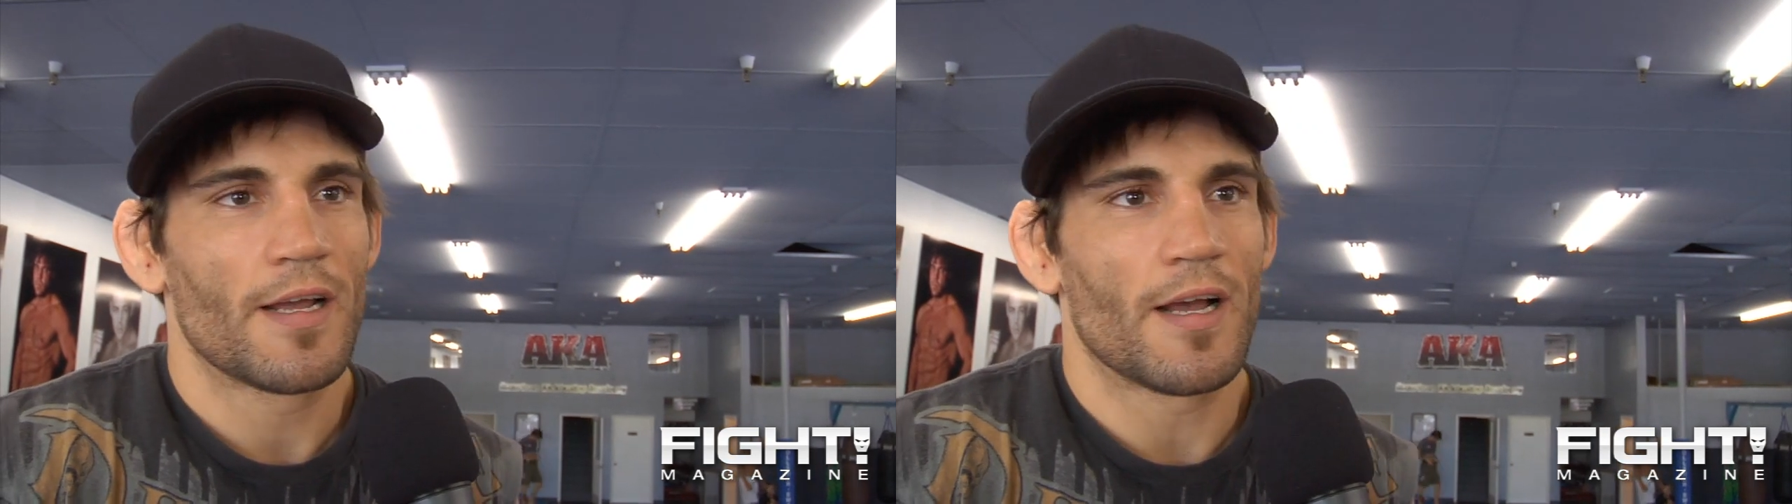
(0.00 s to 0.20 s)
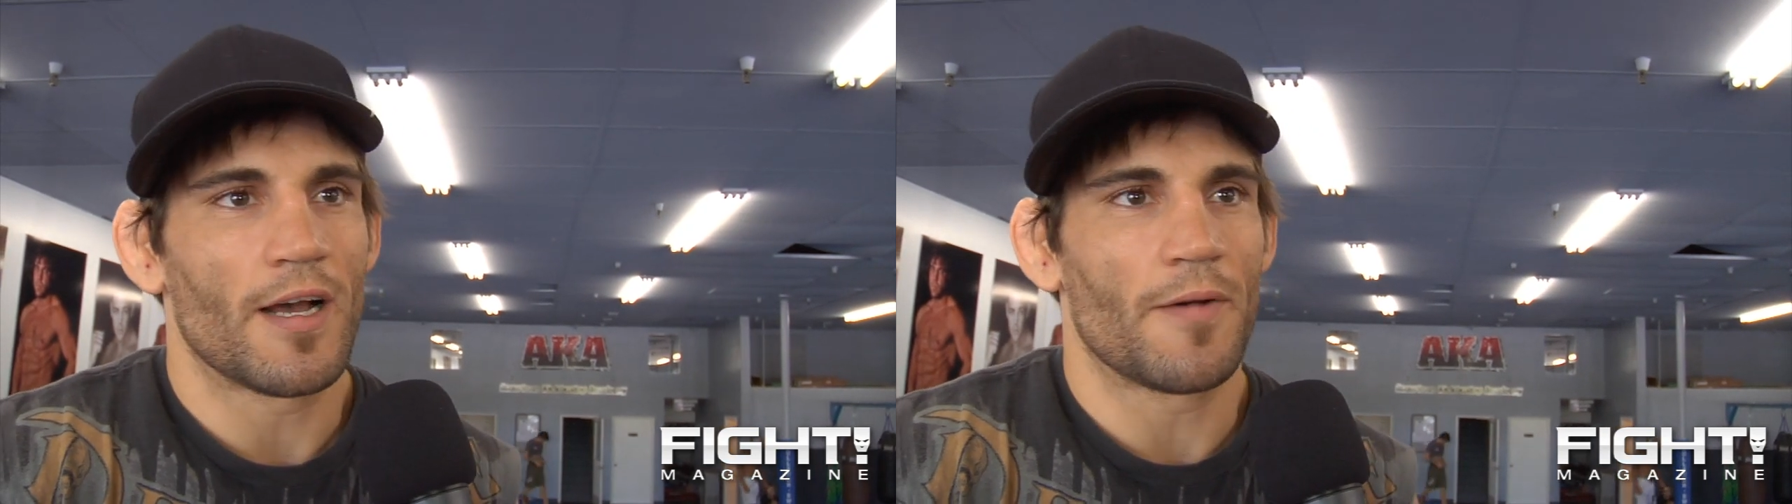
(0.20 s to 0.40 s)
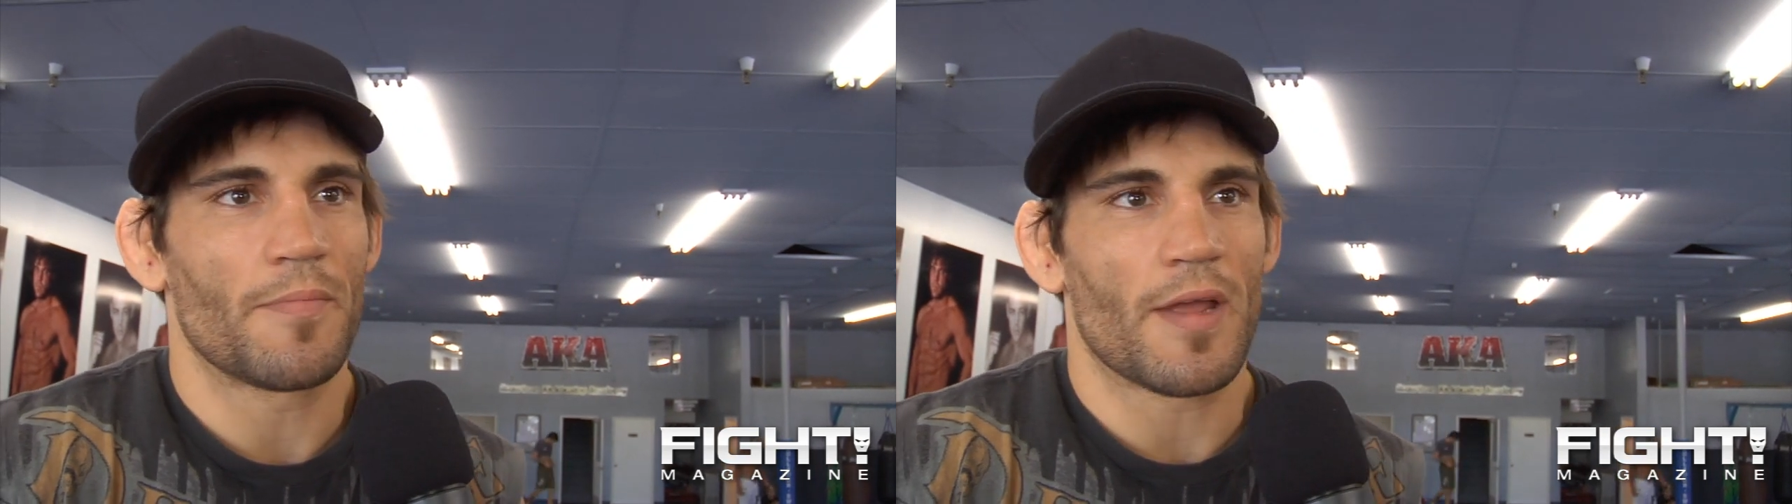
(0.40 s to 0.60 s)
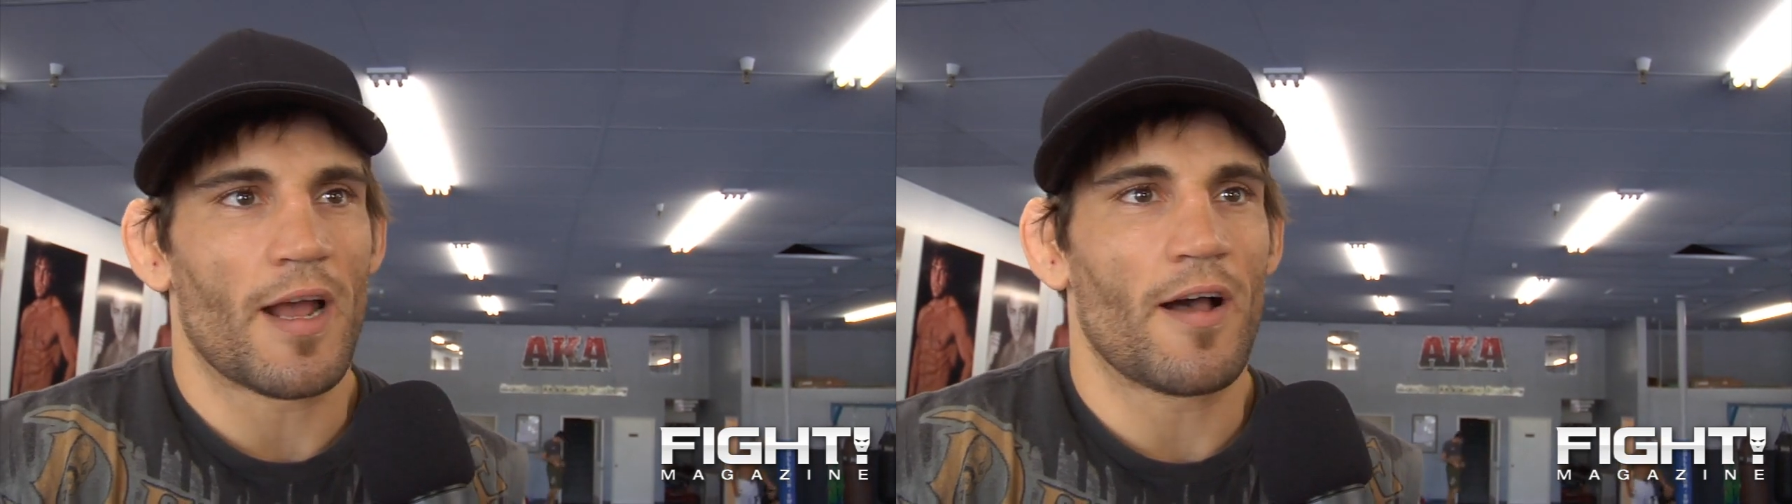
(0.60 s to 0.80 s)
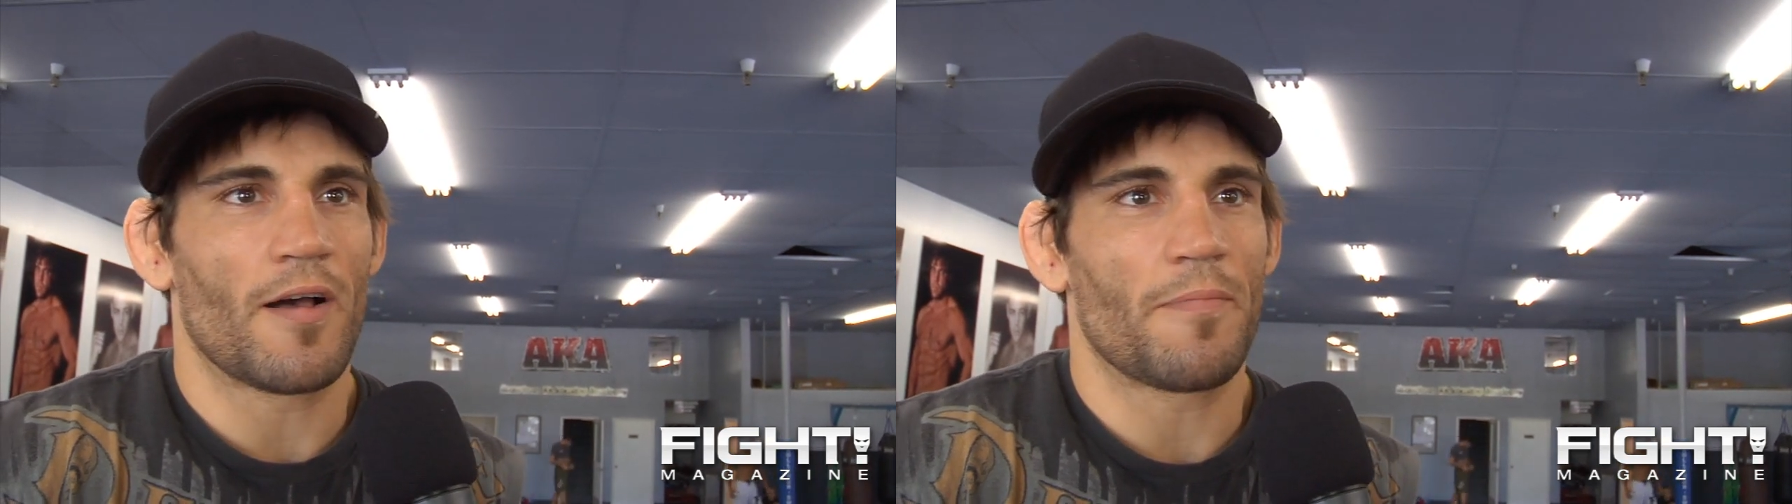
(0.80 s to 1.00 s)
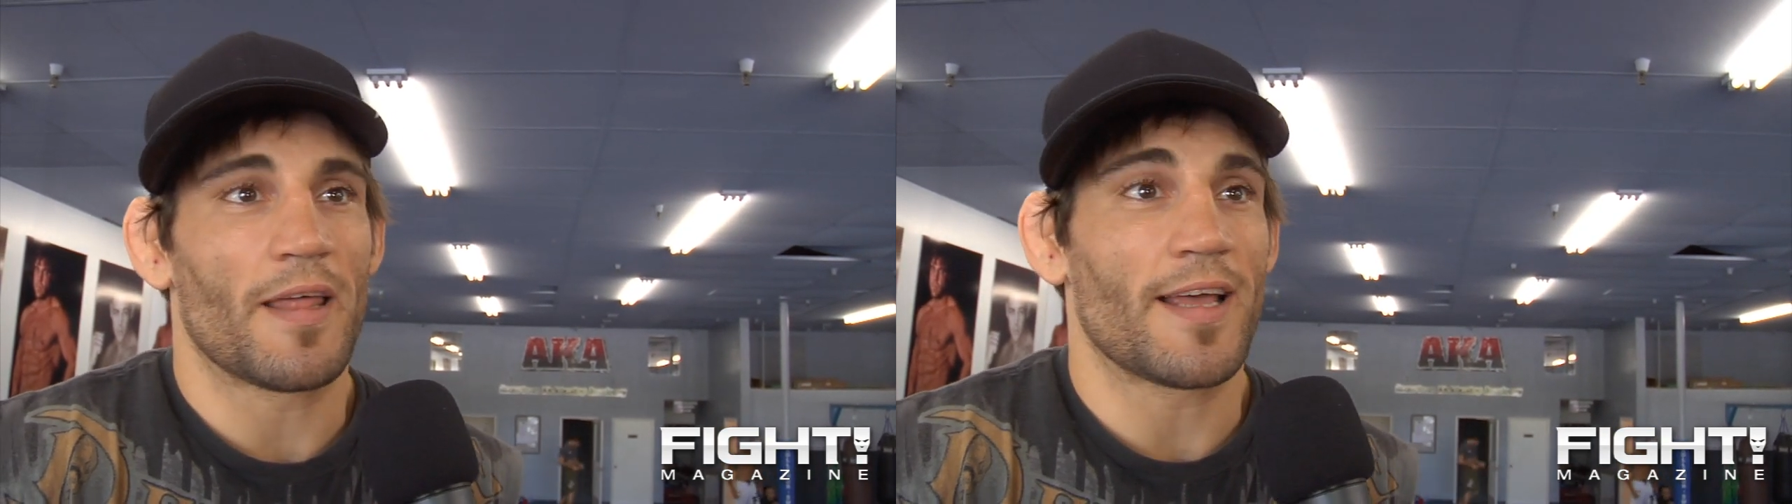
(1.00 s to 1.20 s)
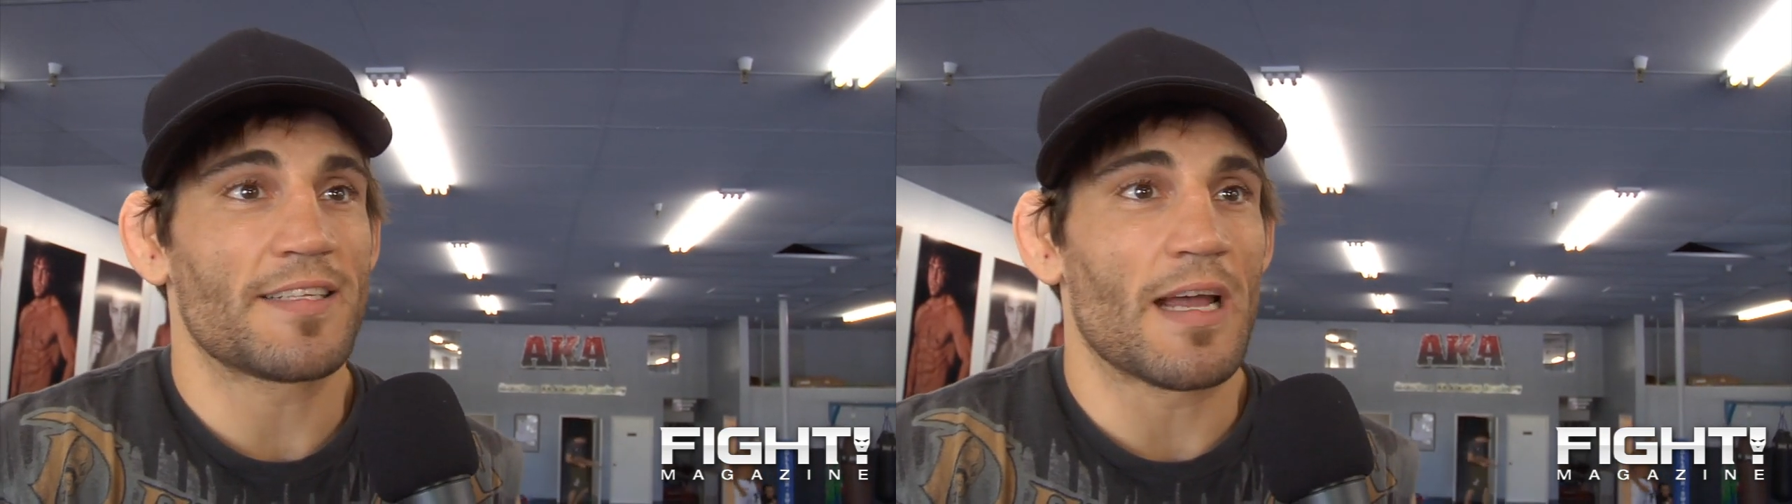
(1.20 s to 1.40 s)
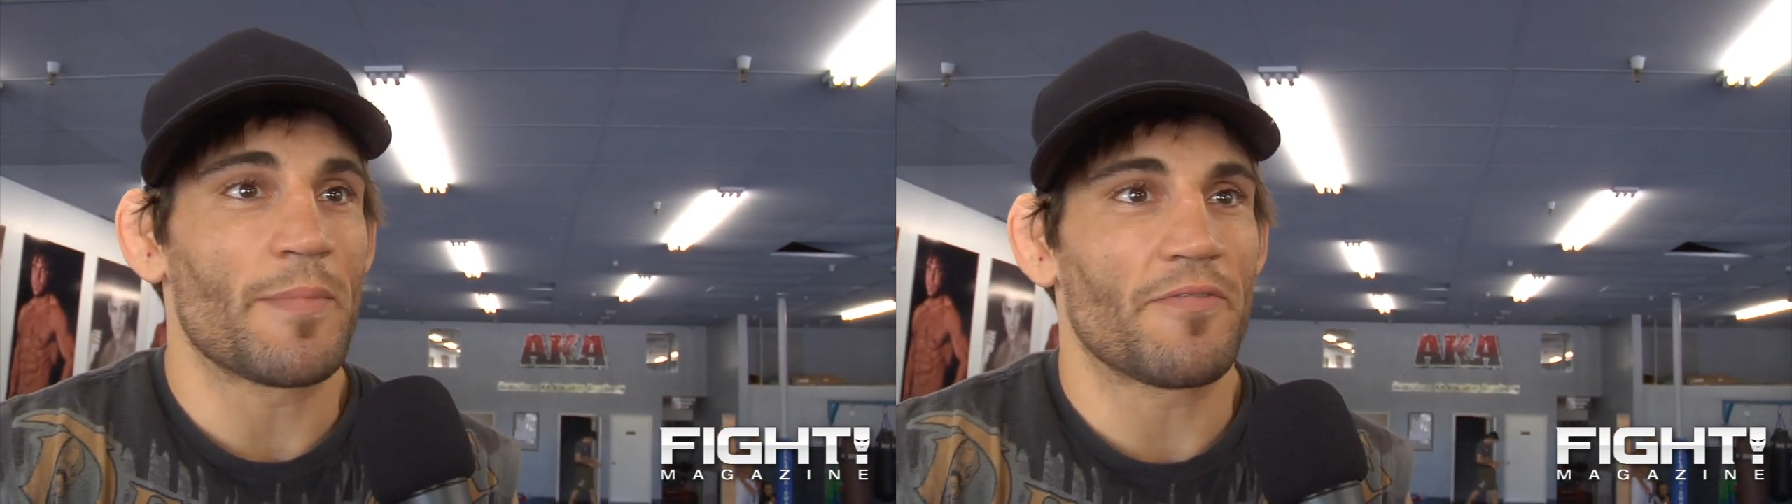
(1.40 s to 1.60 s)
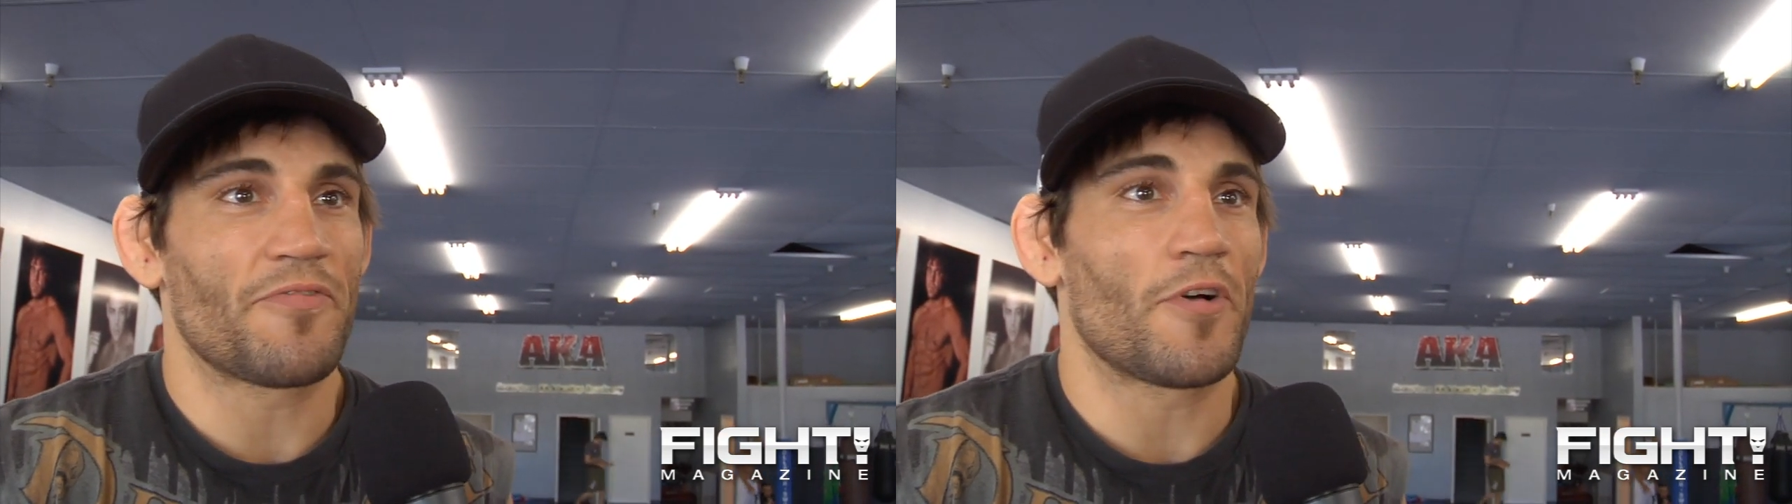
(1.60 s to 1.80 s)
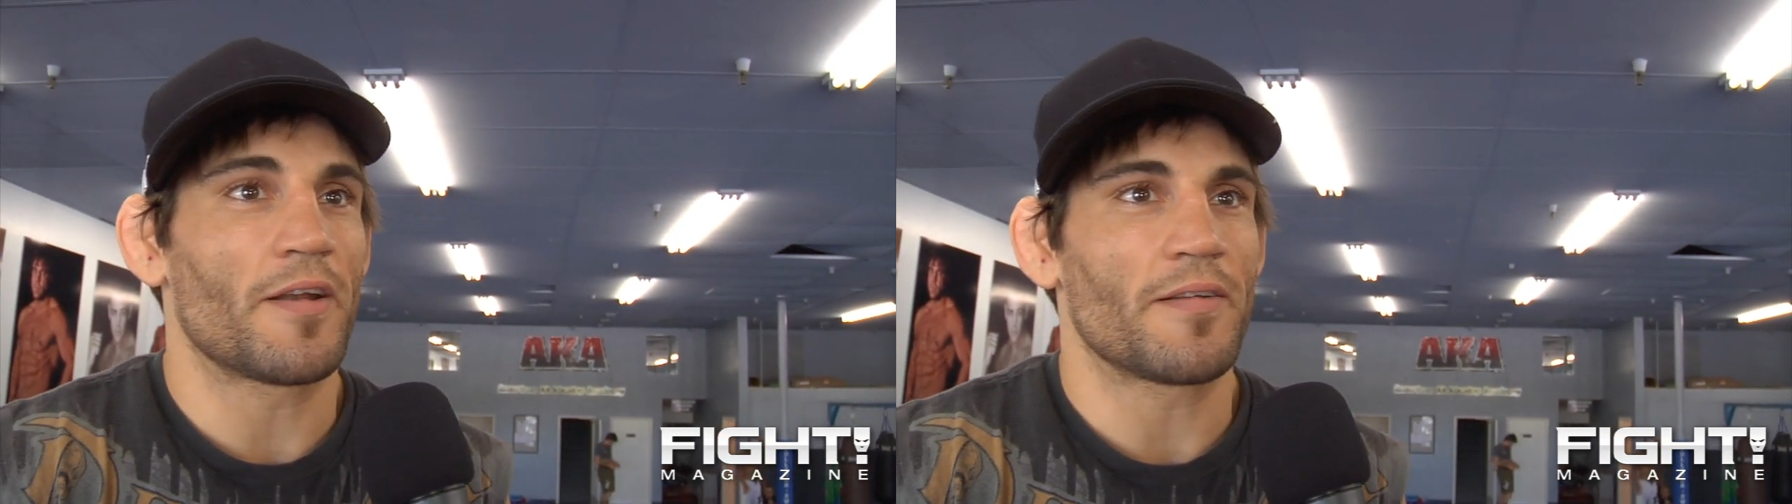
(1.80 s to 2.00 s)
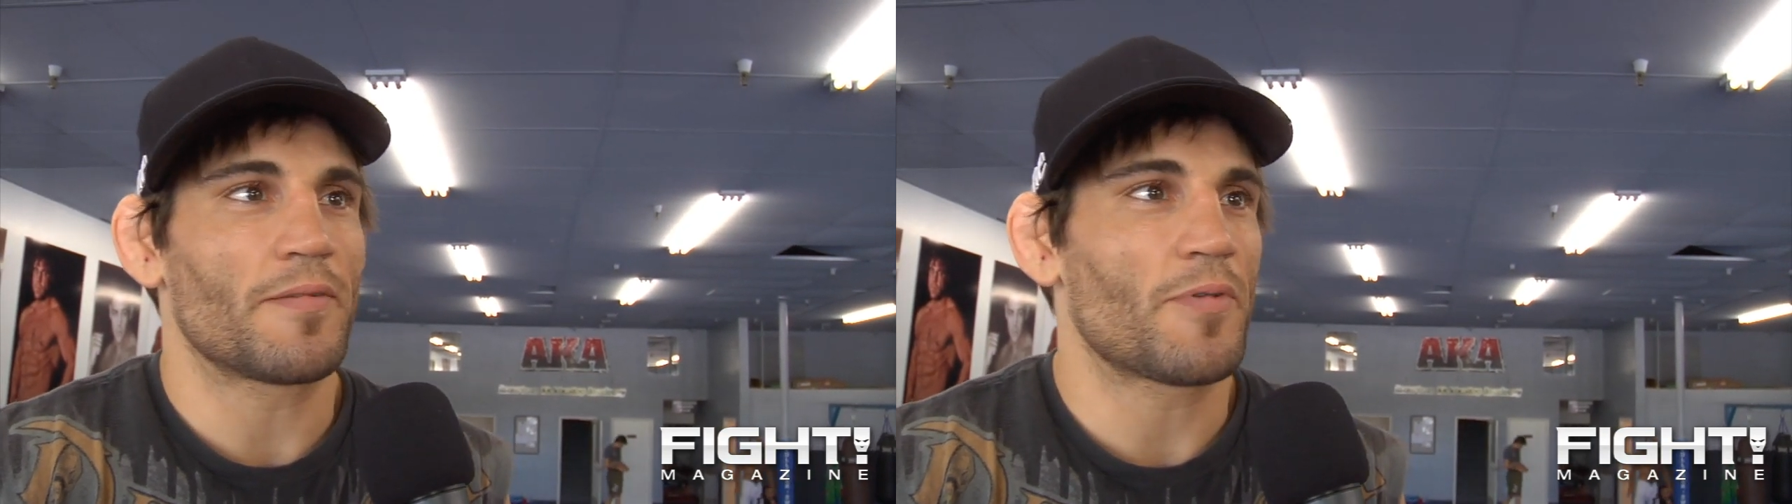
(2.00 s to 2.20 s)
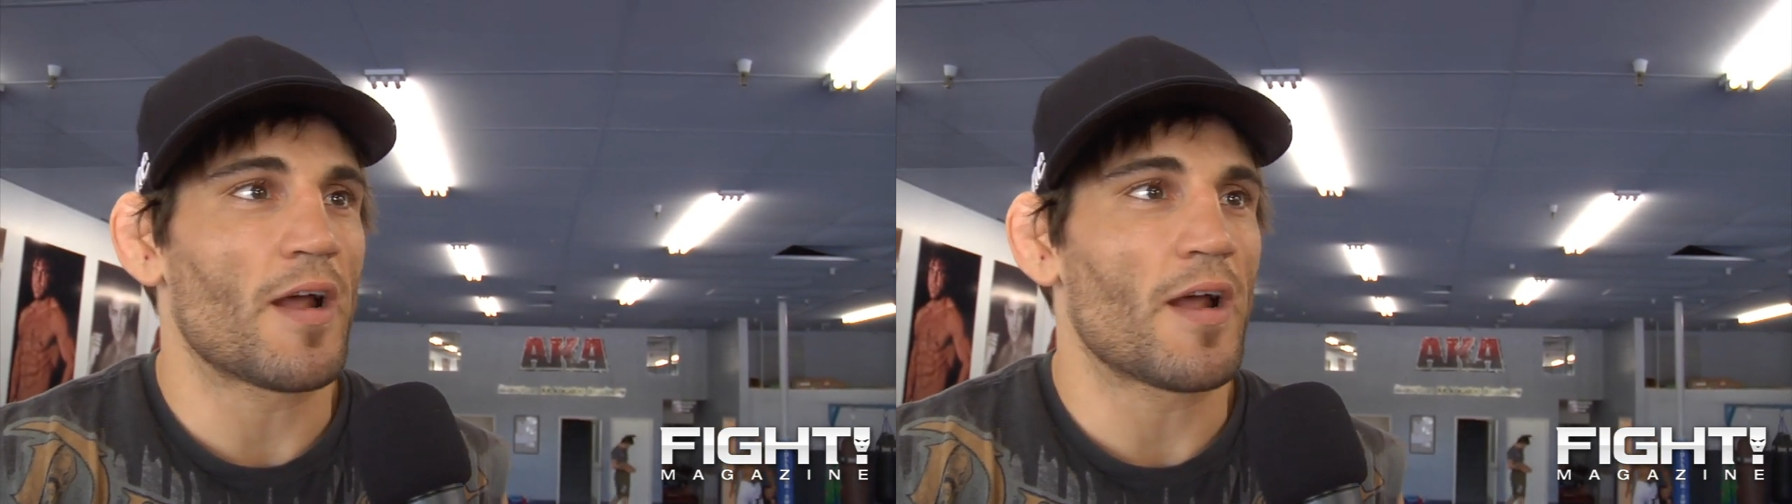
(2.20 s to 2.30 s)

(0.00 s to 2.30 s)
I'll by that time have fought and